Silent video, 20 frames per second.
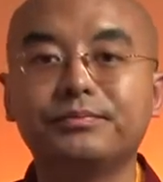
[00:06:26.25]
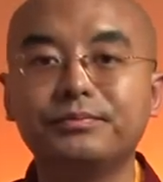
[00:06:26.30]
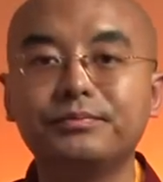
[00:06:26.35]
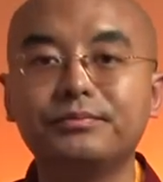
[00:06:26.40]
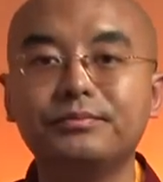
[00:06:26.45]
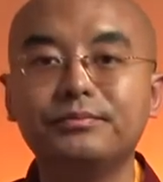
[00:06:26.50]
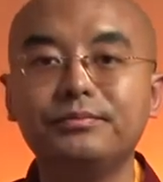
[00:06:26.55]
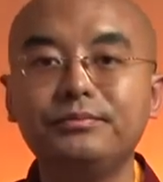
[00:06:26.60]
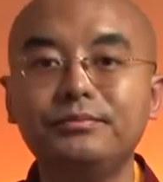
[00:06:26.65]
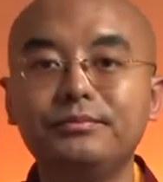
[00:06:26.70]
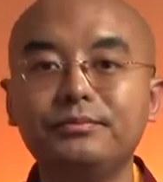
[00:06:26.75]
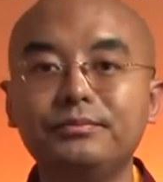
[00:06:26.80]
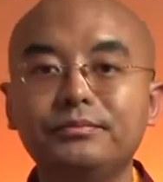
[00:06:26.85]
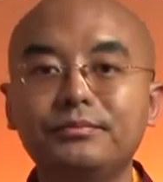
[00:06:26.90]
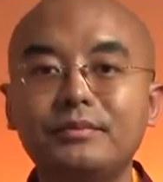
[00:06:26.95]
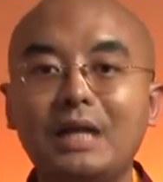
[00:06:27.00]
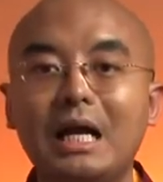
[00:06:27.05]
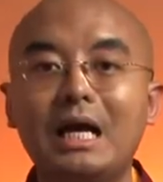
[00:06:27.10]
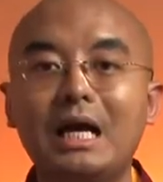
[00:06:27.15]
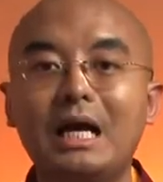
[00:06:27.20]

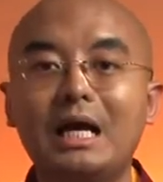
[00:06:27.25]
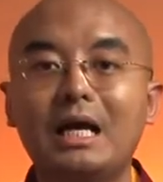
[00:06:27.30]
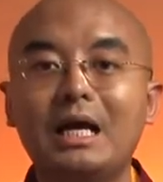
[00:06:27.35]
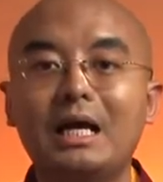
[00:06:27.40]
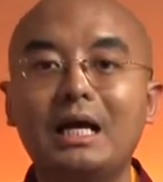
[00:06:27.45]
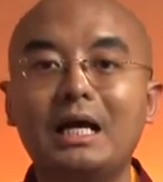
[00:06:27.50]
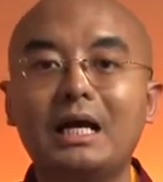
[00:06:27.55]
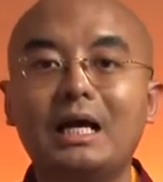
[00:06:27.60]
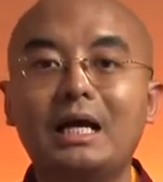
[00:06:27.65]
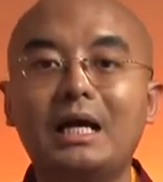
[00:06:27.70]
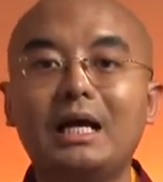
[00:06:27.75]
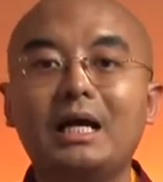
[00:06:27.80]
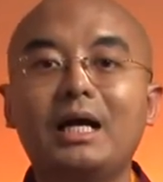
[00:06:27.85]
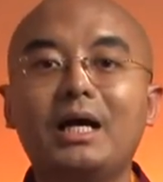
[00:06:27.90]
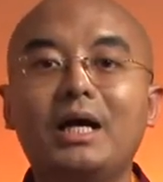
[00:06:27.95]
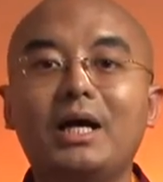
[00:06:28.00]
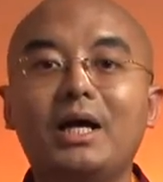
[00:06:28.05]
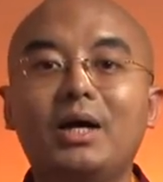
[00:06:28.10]
(silence)